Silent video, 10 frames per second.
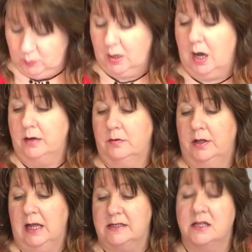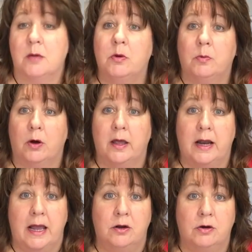we got the last time we were
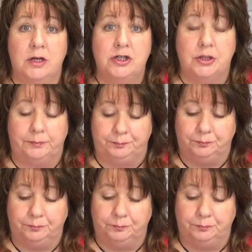in Anchorage.